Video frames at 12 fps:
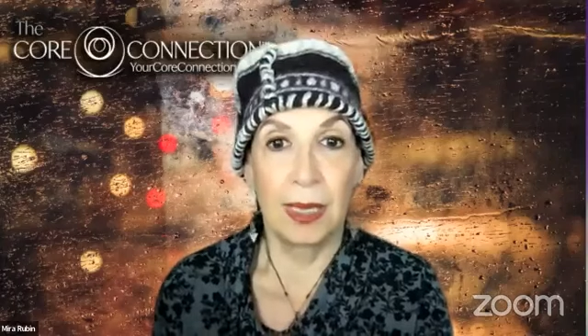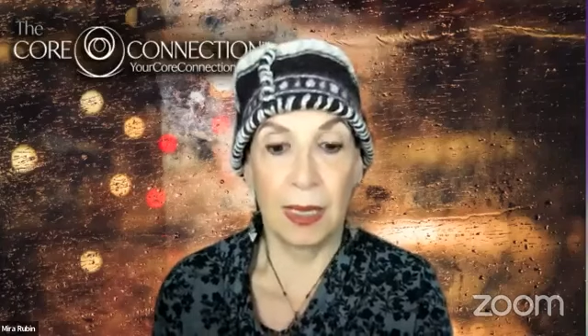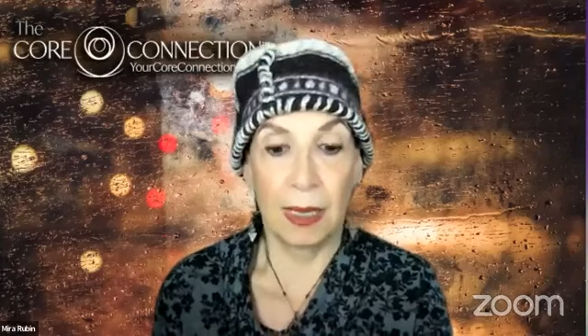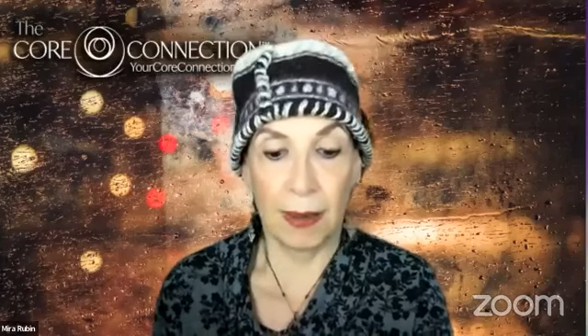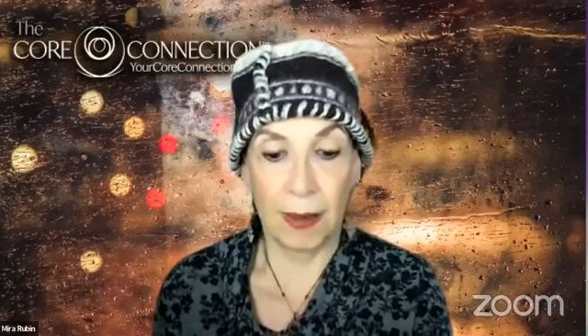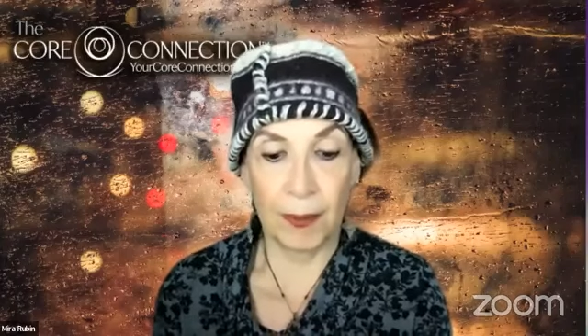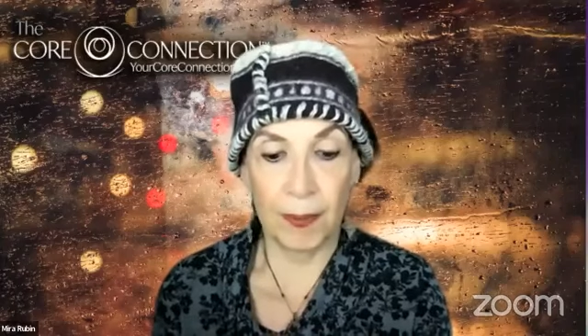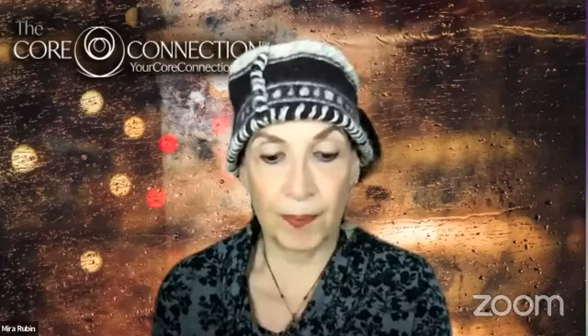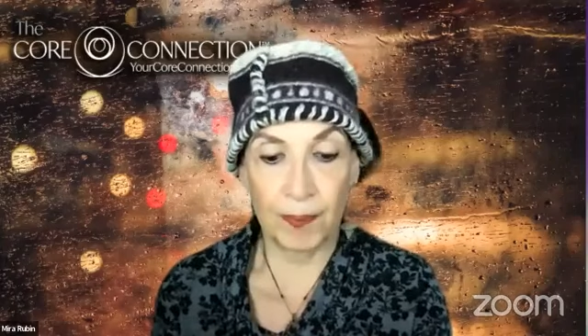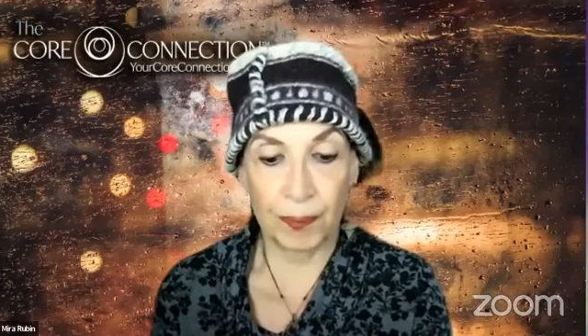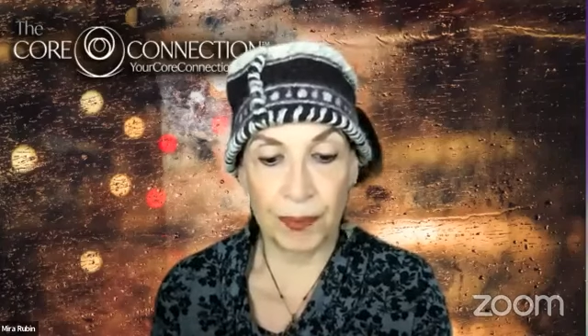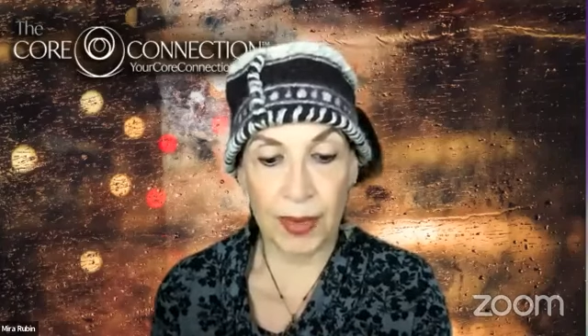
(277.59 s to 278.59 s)
um
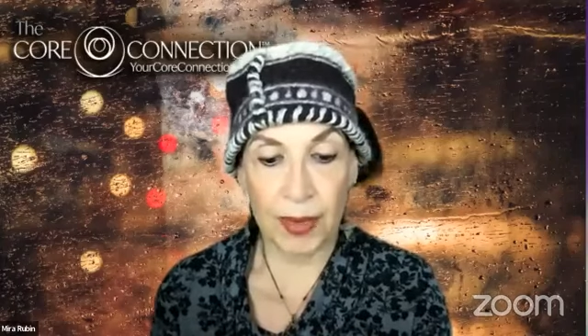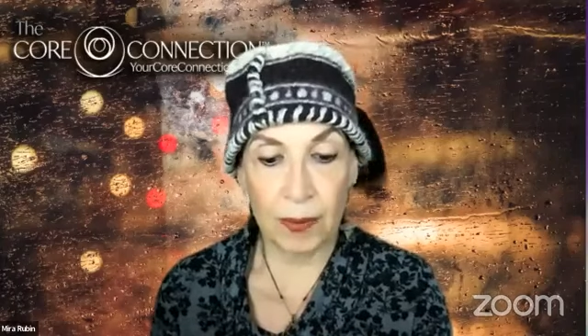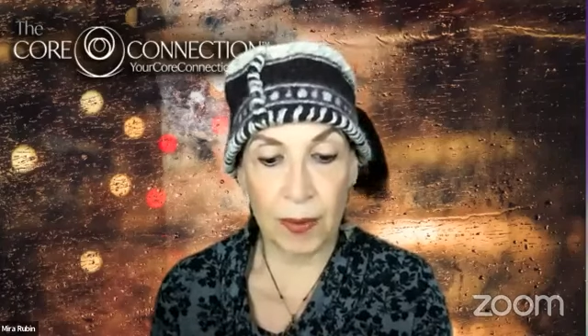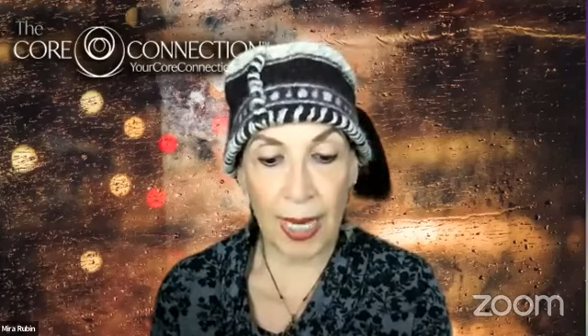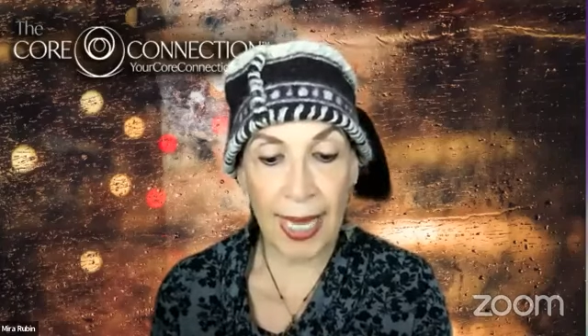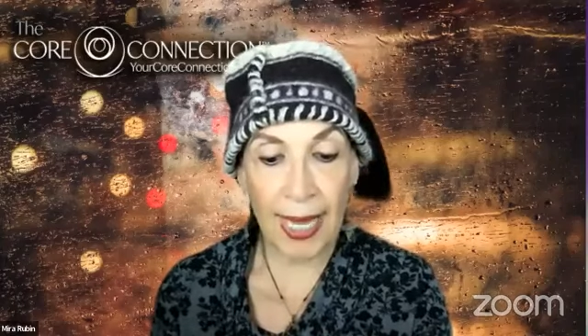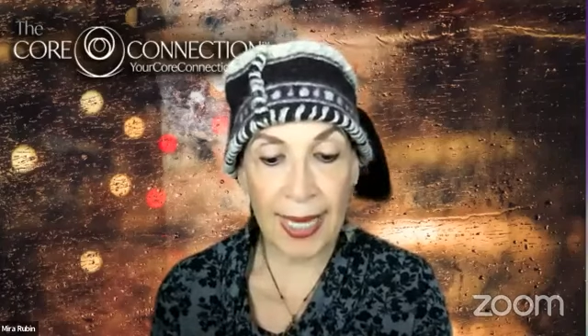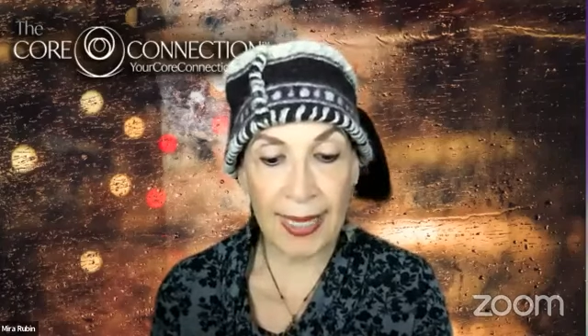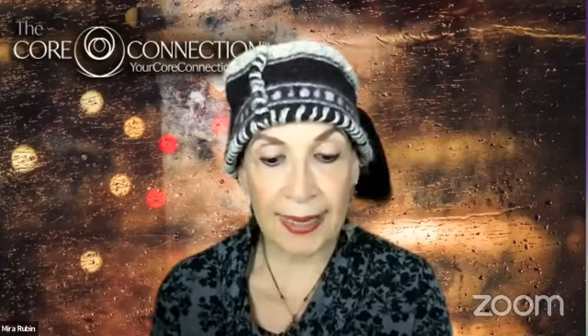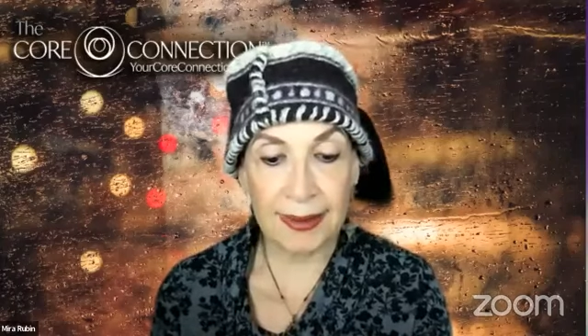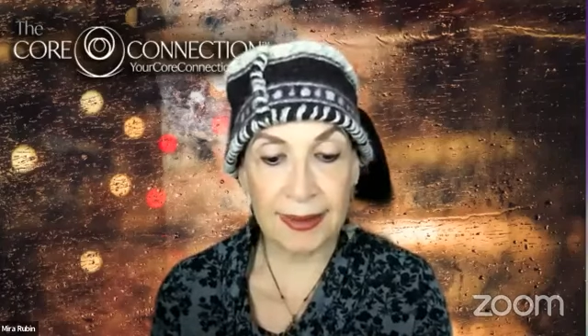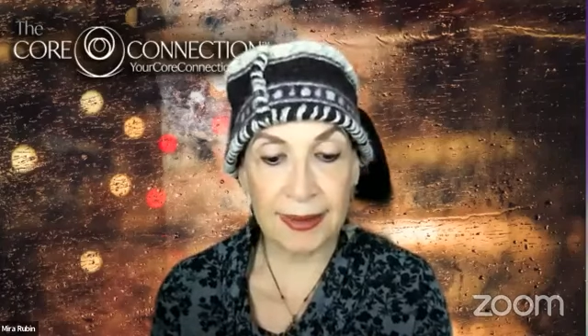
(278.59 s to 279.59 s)

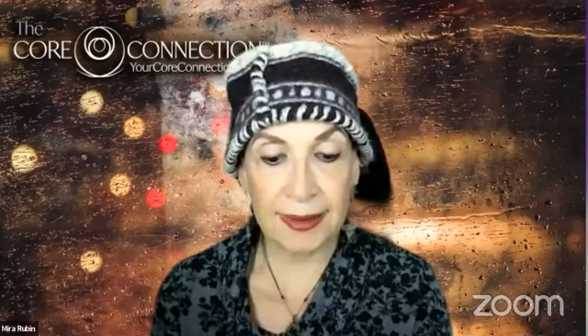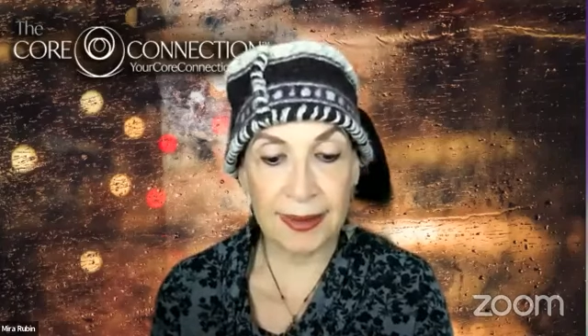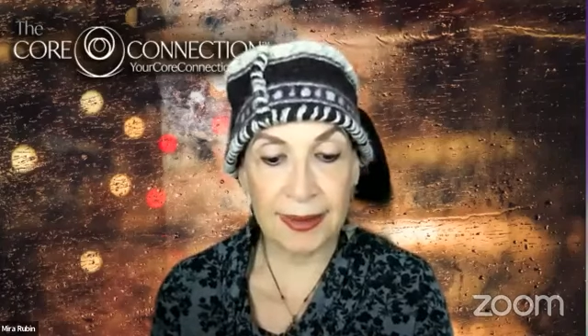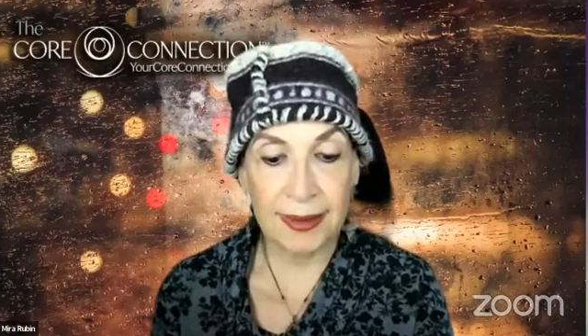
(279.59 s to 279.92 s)
and